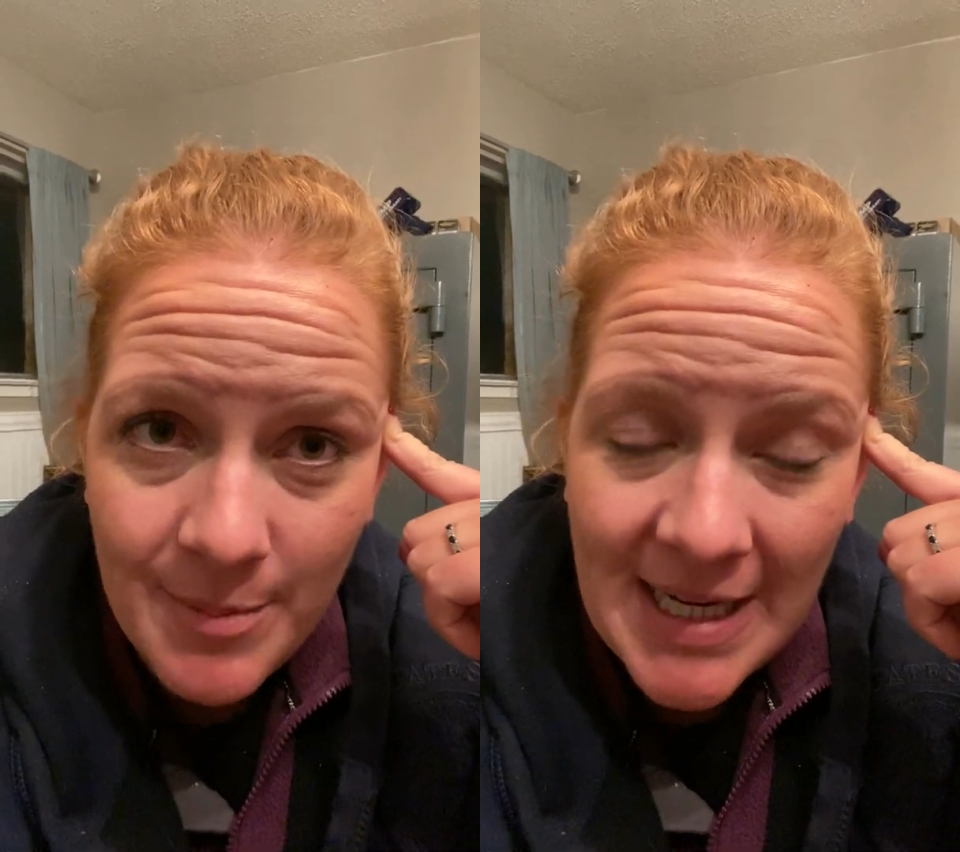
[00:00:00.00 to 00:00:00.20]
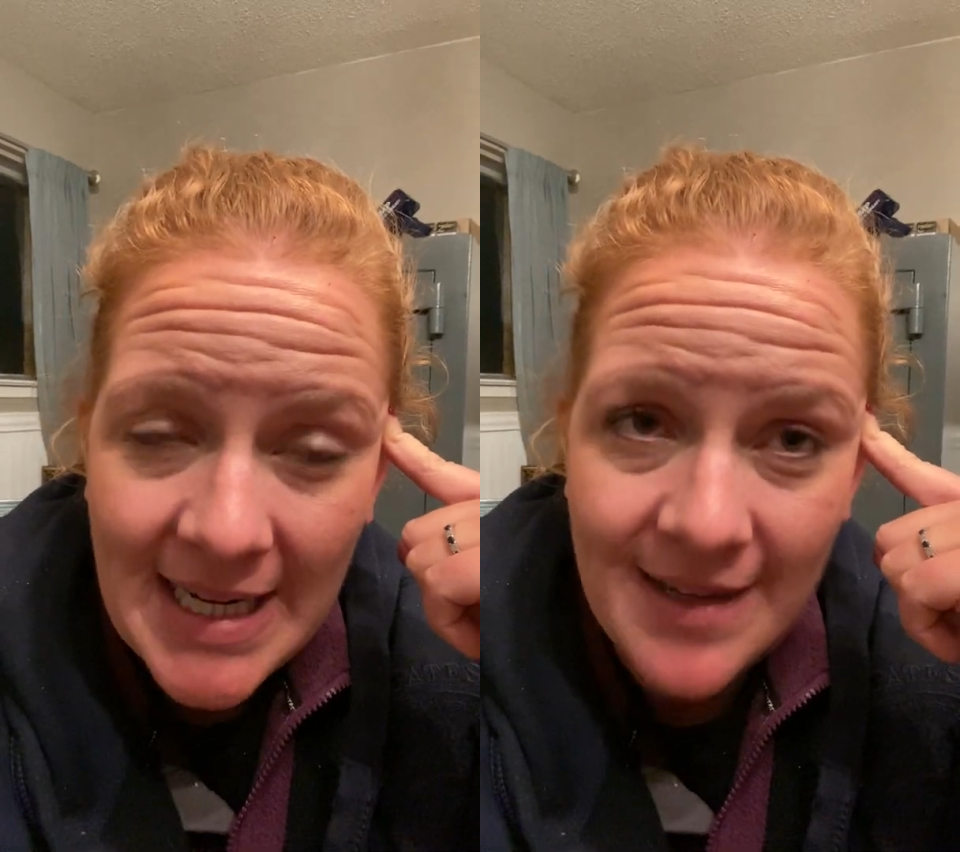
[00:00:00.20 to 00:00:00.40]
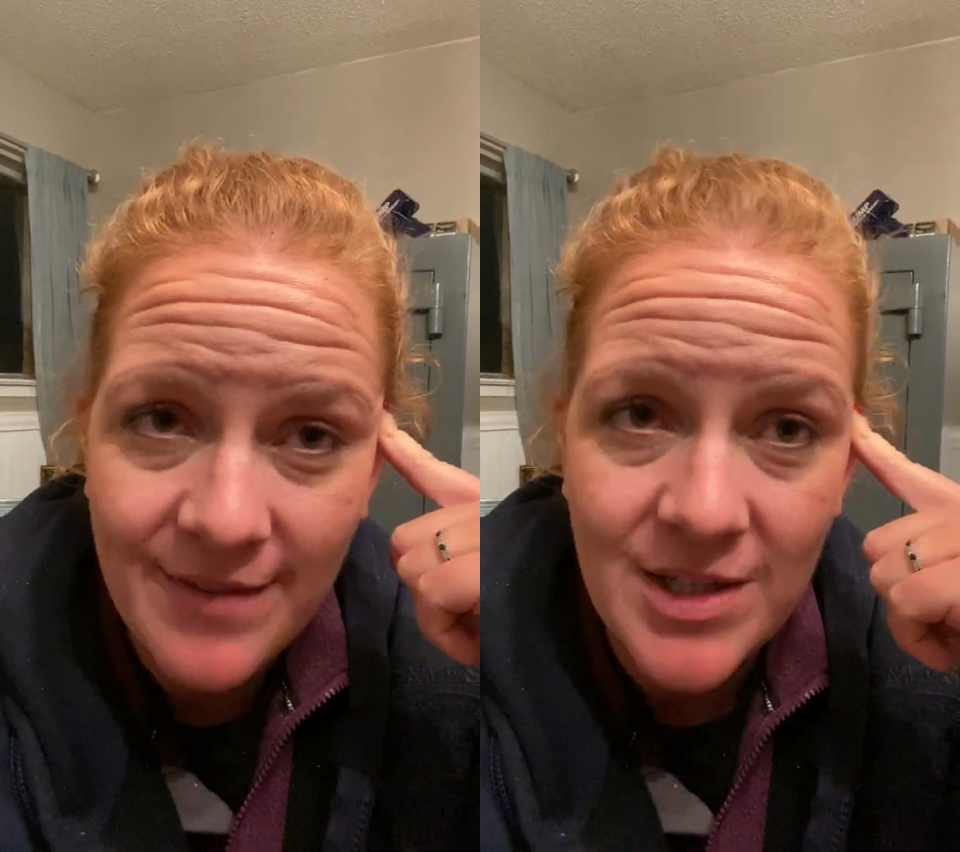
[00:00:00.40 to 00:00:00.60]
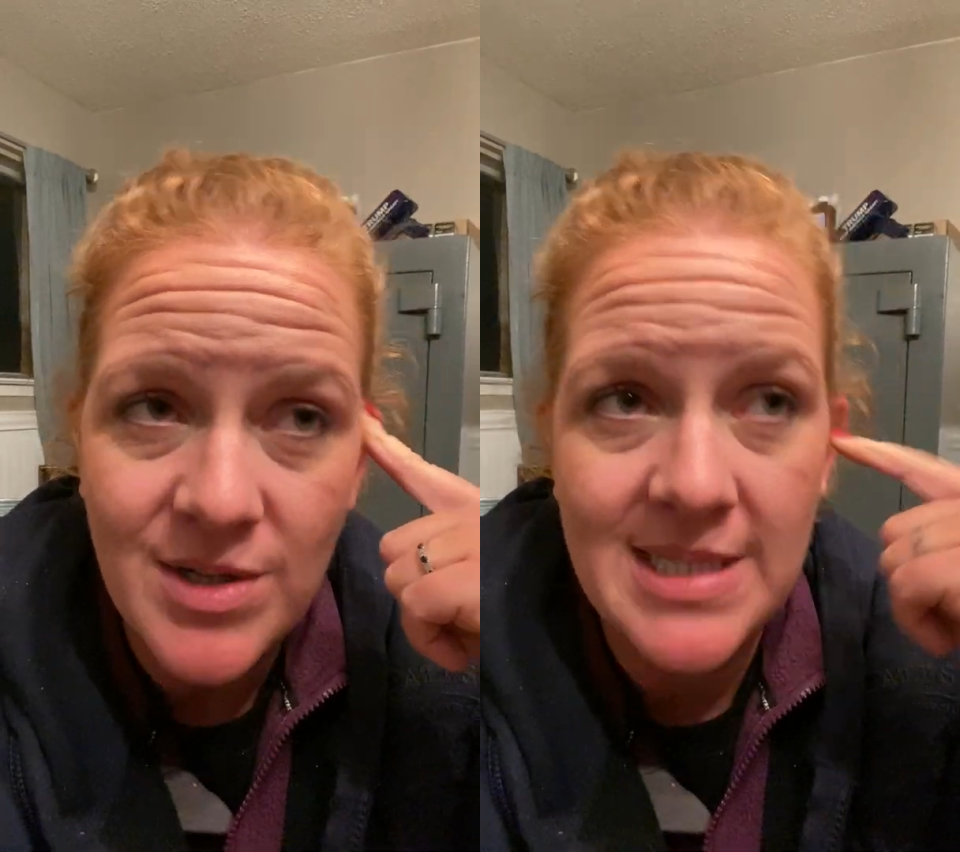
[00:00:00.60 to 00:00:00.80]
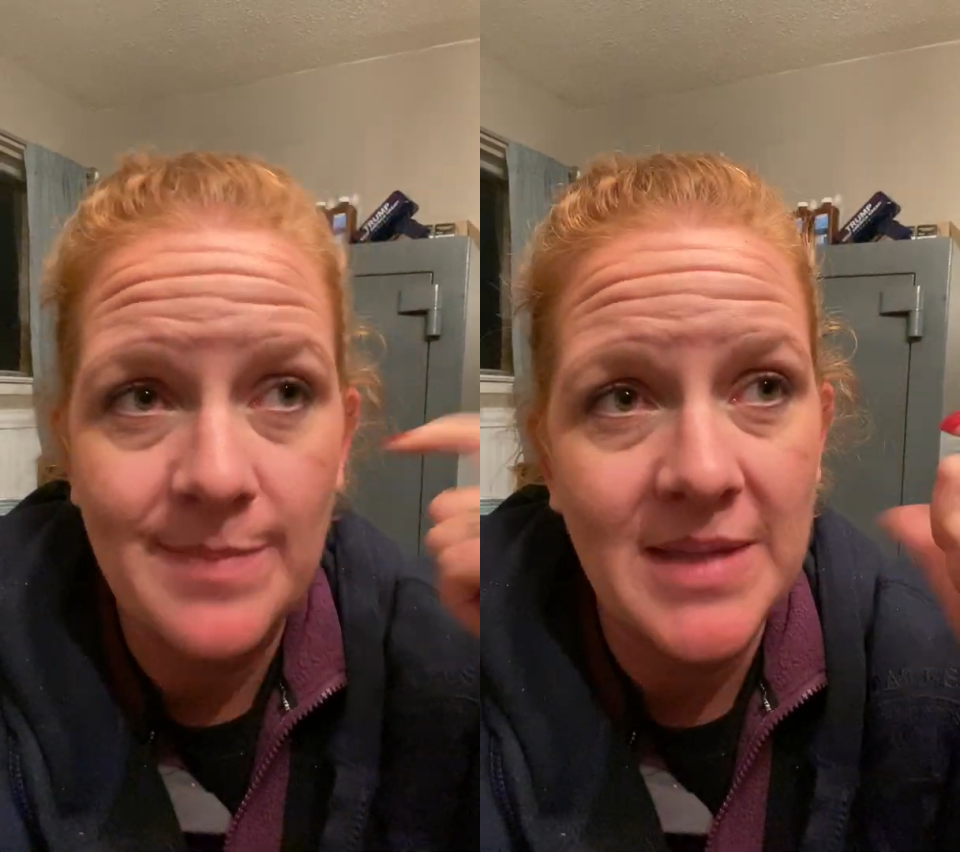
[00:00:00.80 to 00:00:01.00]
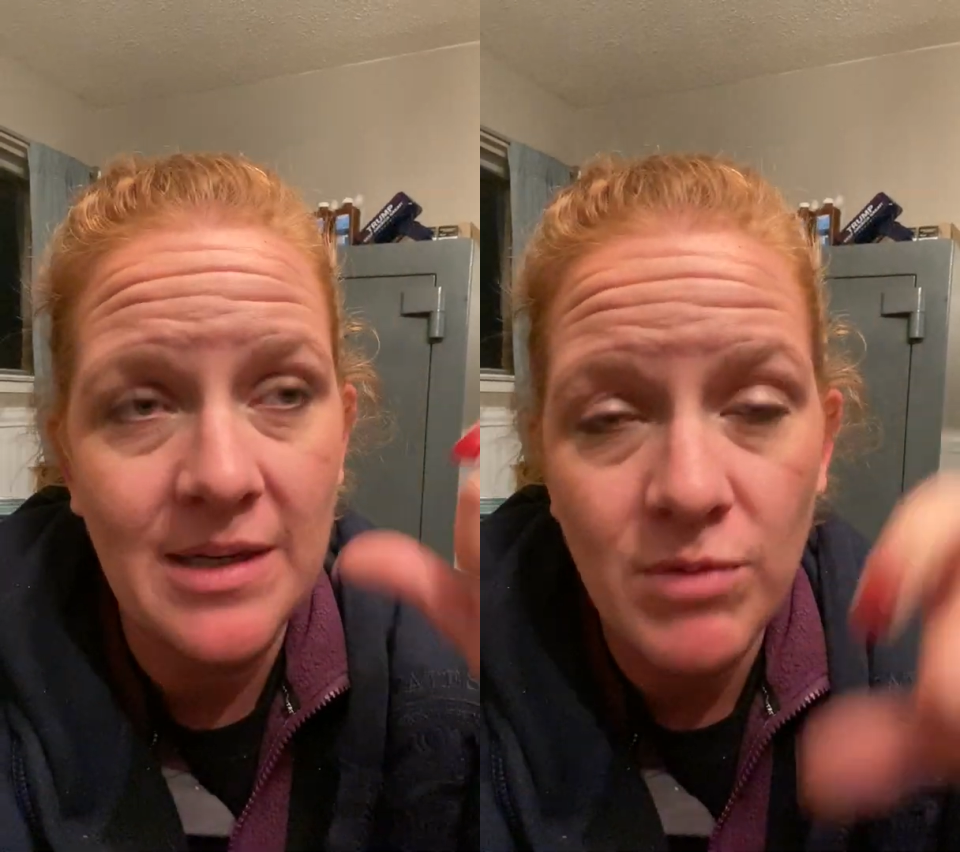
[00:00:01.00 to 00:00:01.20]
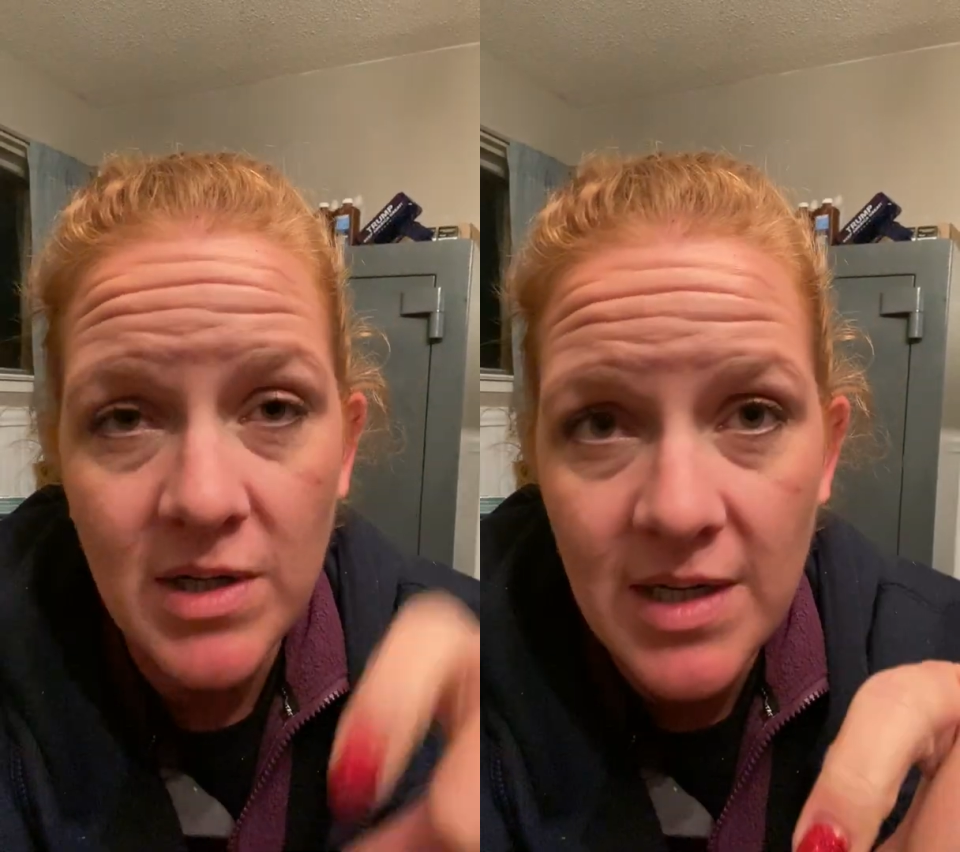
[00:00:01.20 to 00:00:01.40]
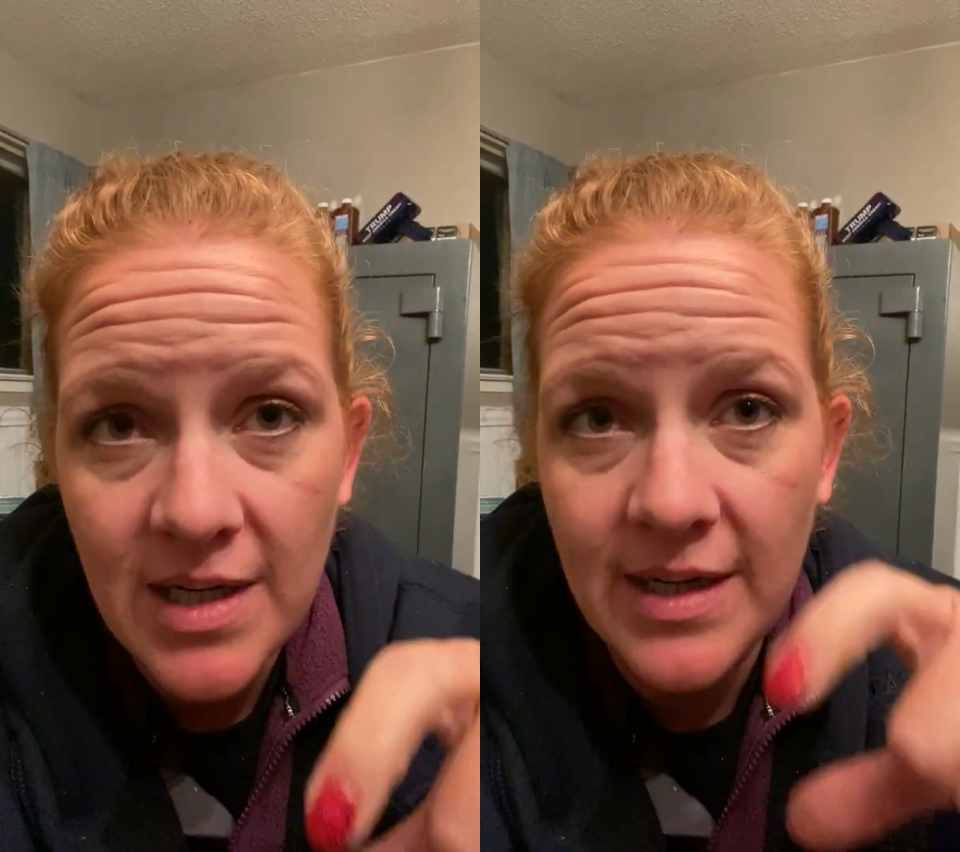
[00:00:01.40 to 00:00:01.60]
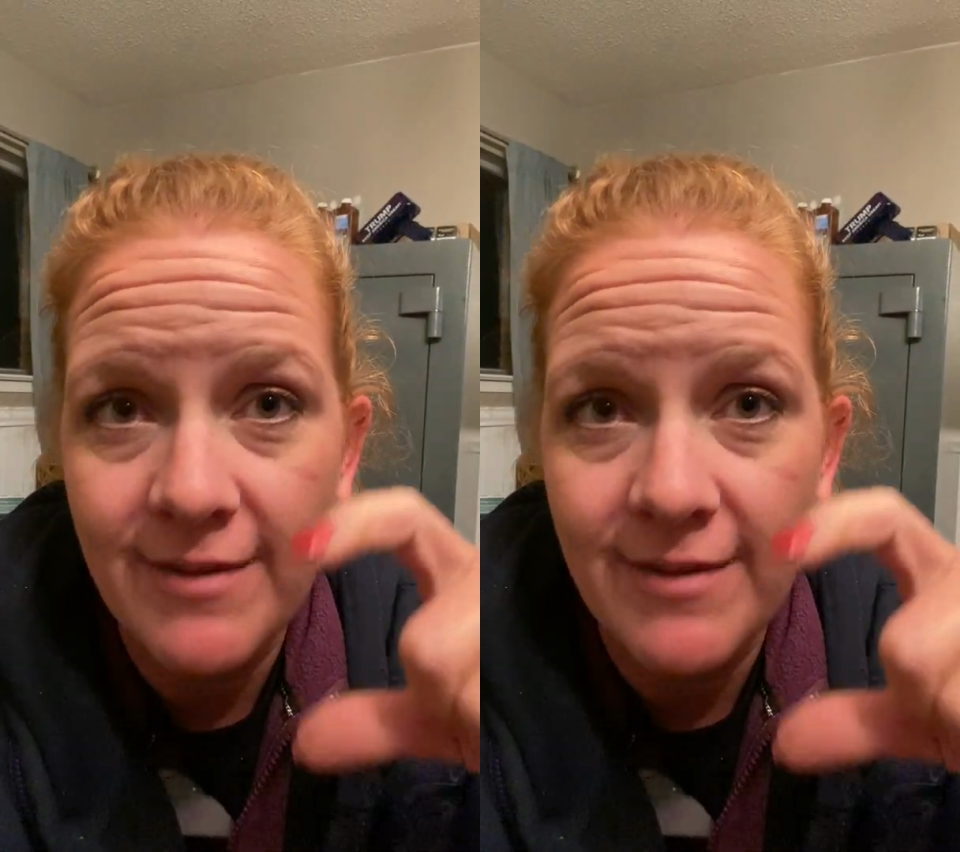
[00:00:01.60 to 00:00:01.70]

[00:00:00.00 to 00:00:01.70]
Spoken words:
meaning if there's something wrong,